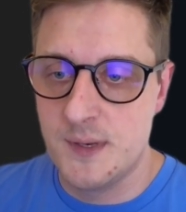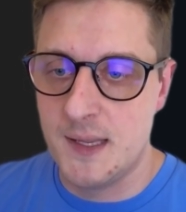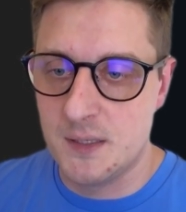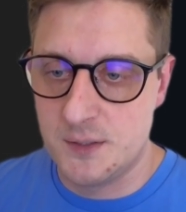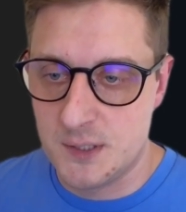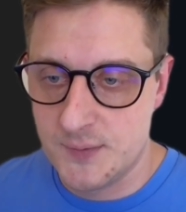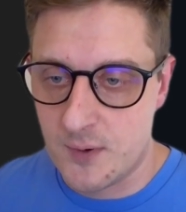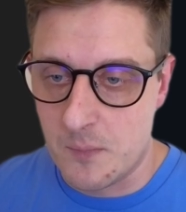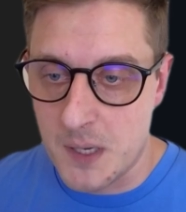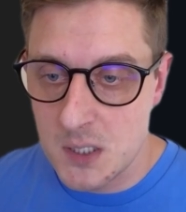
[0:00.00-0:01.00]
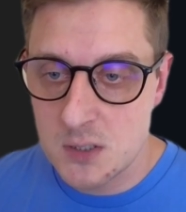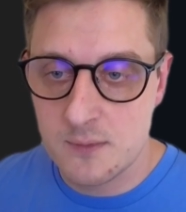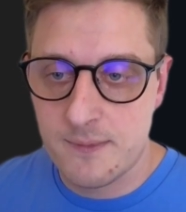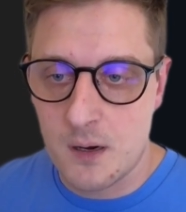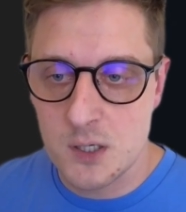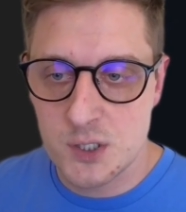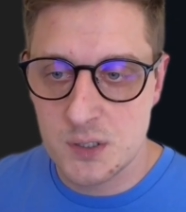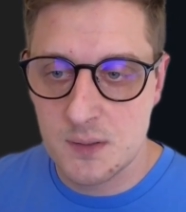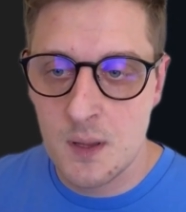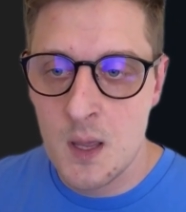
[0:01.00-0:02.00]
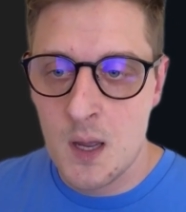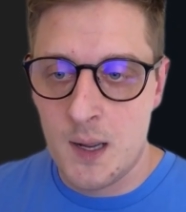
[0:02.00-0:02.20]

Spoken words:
data transformation function.